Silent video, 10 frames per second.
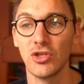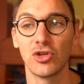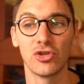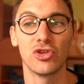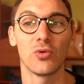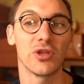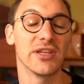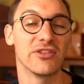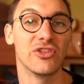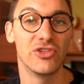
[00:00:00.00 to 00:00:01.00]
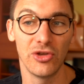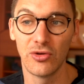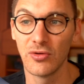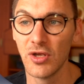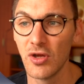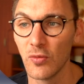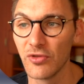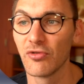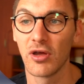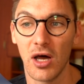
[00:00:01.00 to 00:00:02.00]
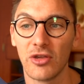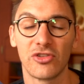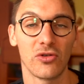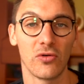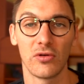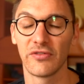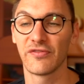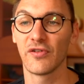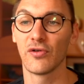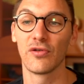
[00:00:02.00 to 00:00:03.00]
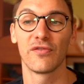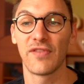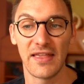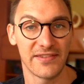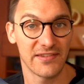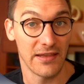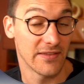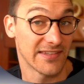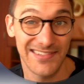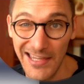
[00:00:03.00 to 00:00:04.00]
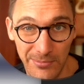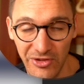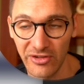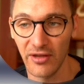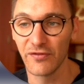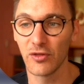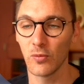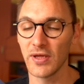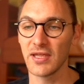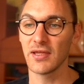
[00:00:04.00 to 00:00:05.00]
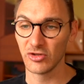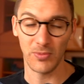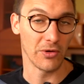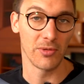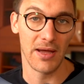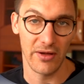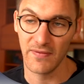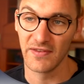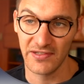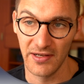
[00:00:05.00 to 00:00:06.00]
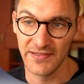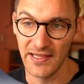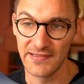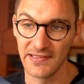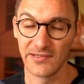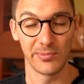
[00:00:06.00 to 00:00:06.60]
You can do what you need to do with regards to all of that, the same stuff that we spoke about in the site settings.